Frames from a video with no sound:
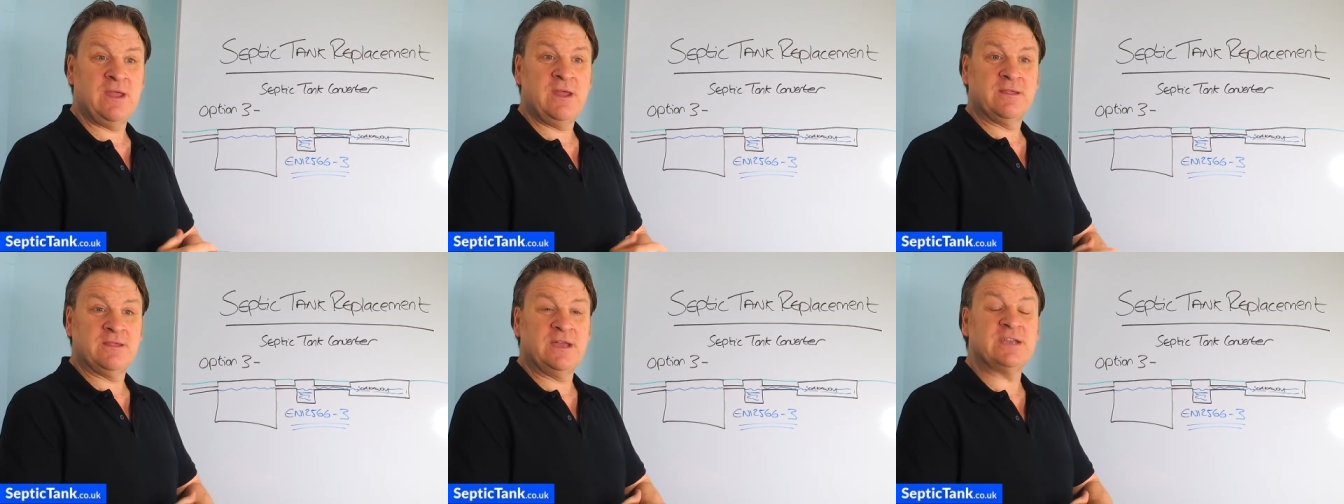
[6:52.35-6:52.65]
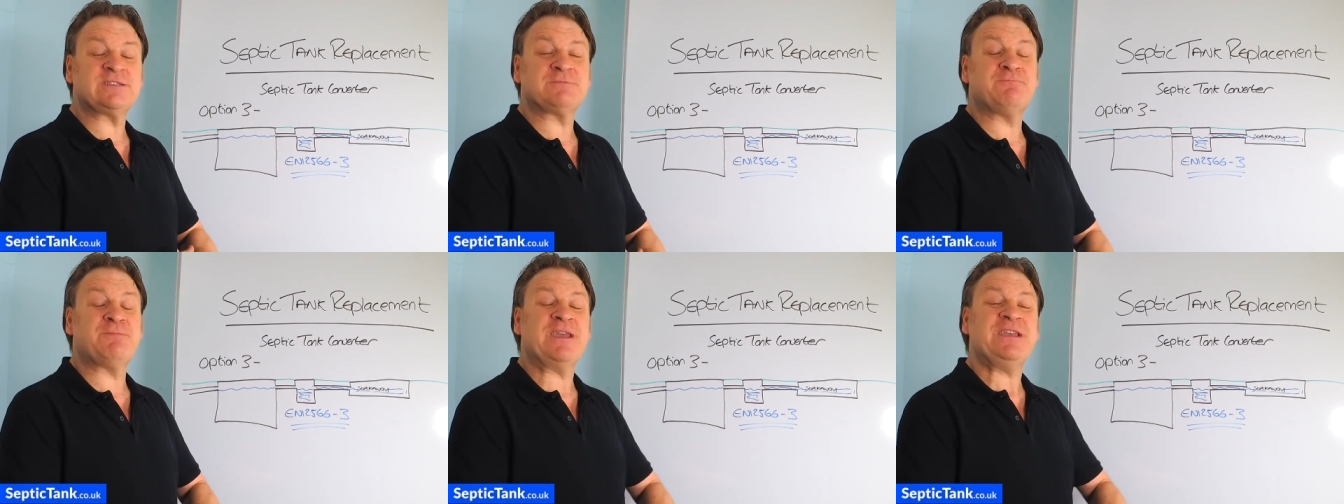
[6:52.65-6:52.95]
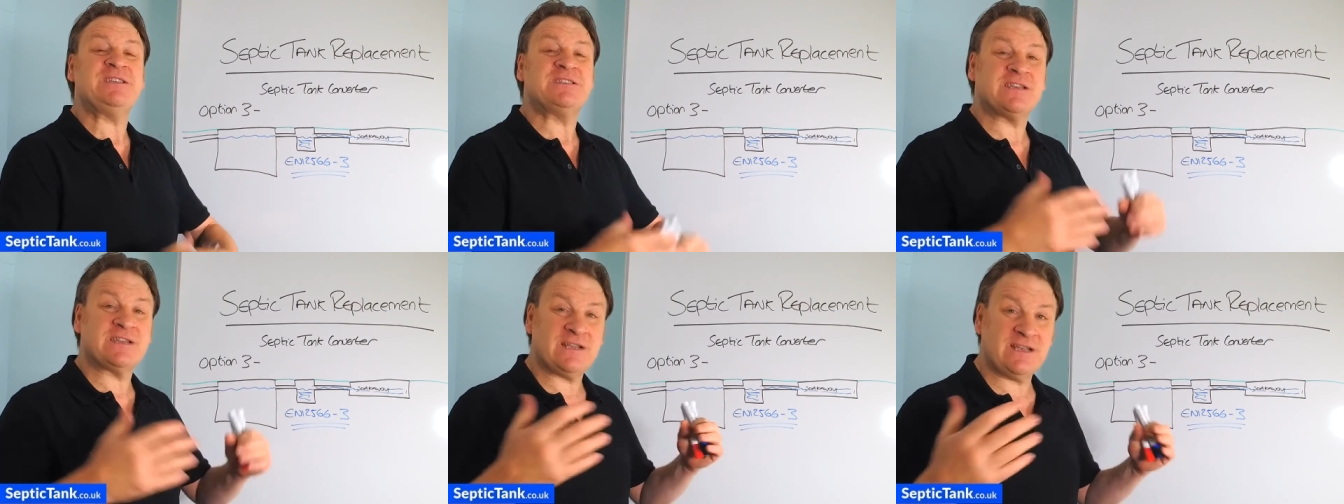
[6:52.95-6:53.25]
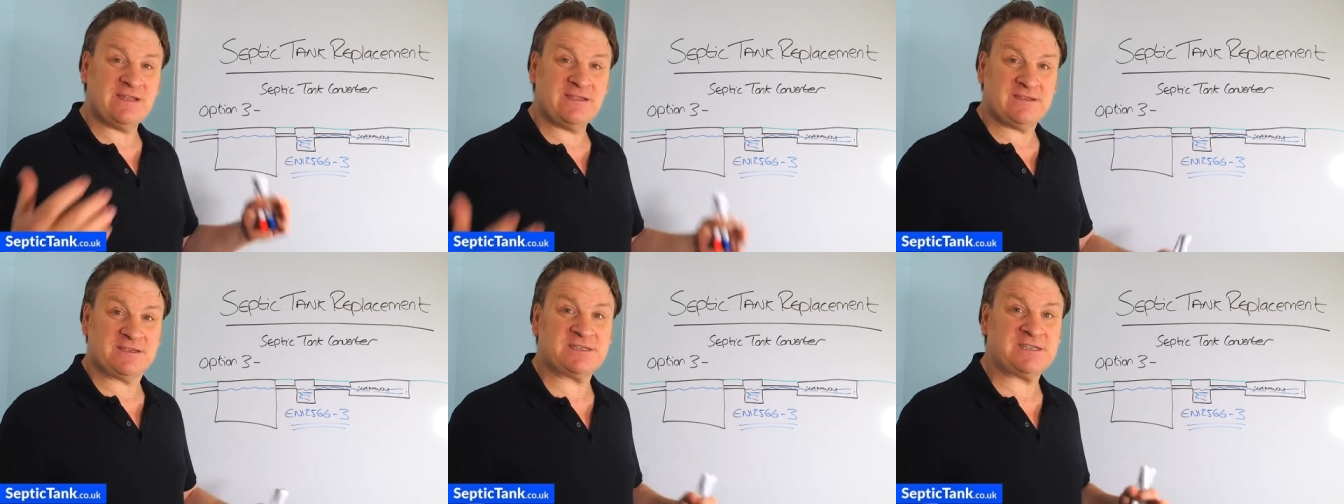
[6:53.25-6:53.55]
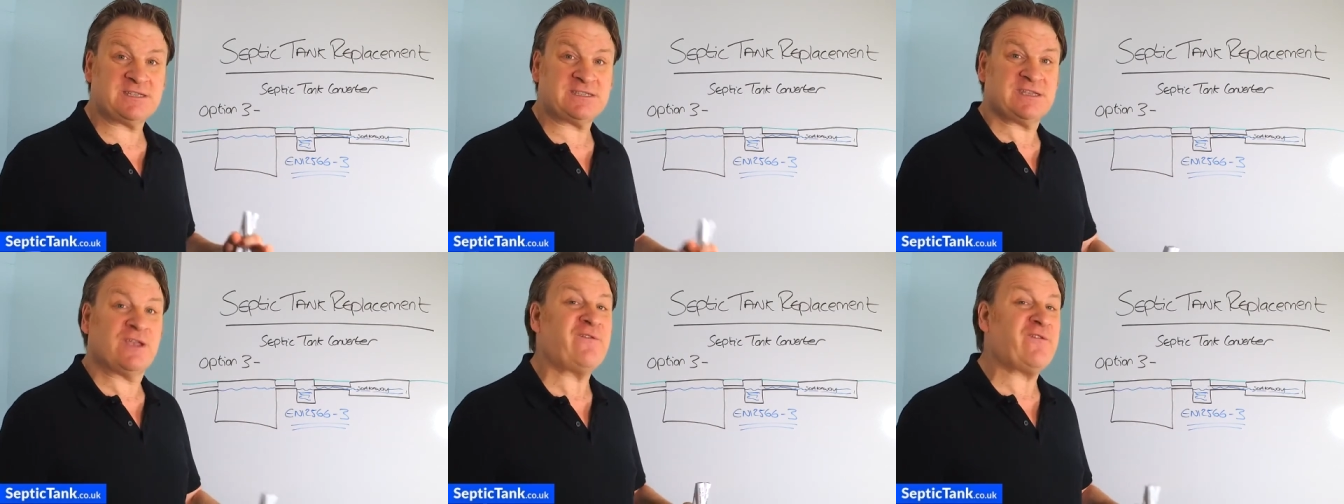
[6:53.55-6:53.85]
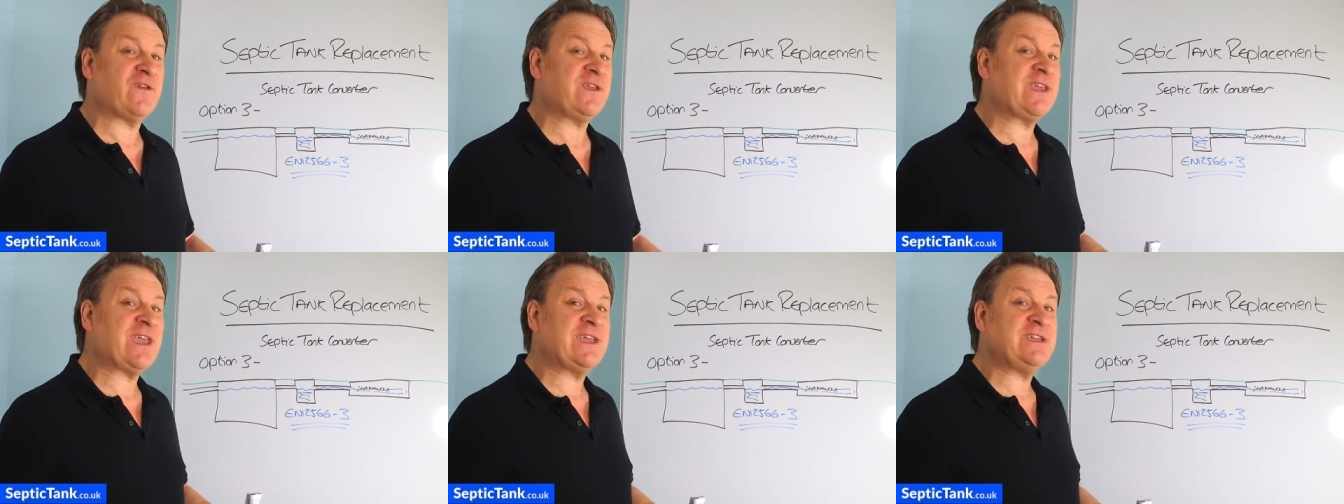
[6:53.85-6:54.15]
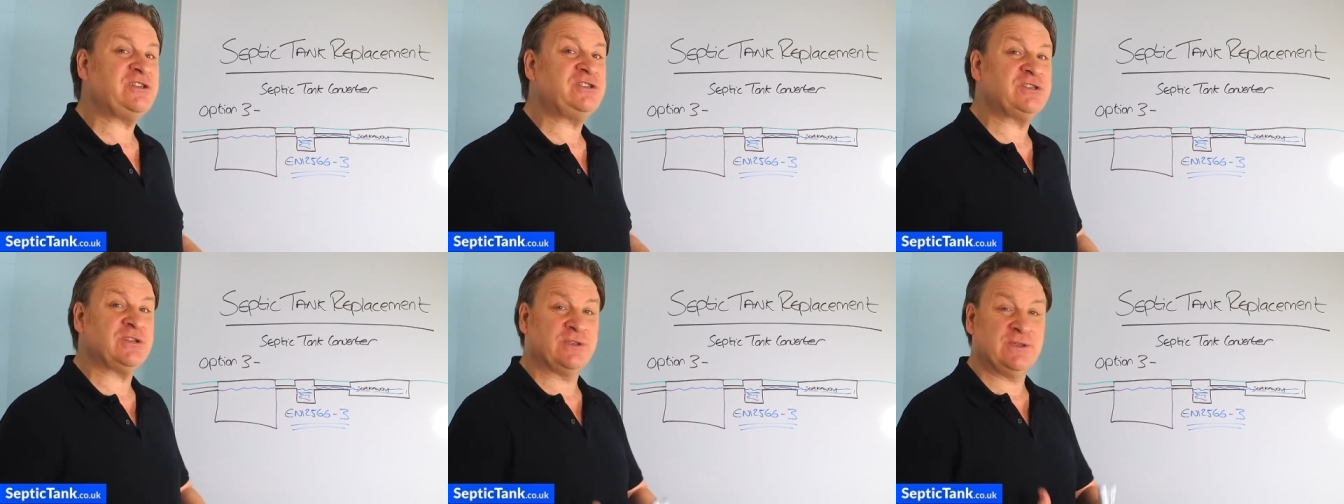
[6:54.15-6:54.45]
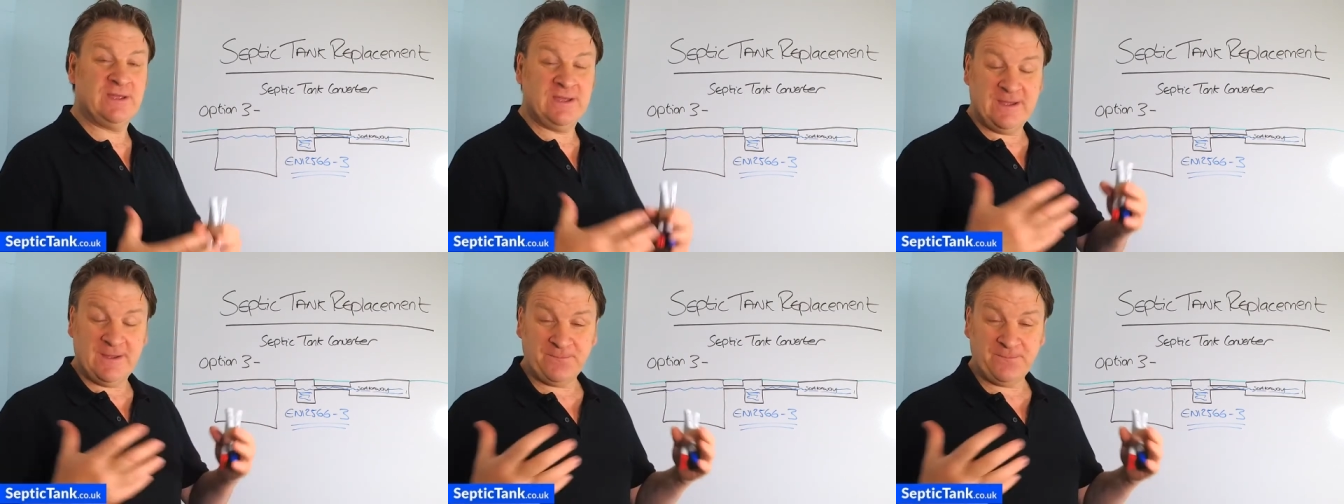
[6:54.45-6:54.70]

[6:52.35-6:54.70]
That's basically the certification